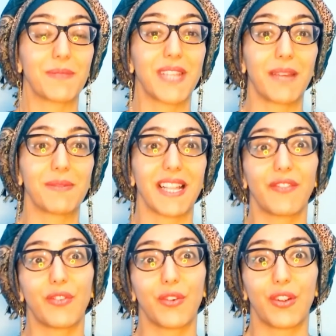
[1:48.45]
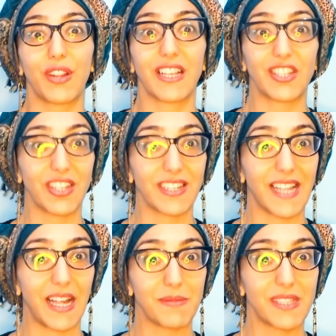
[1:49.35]
Sometimes, like for English
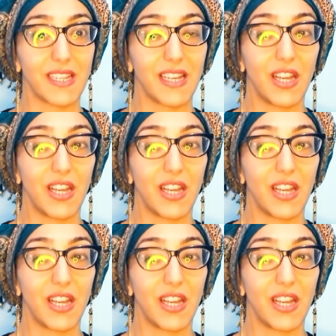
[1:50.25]
exams,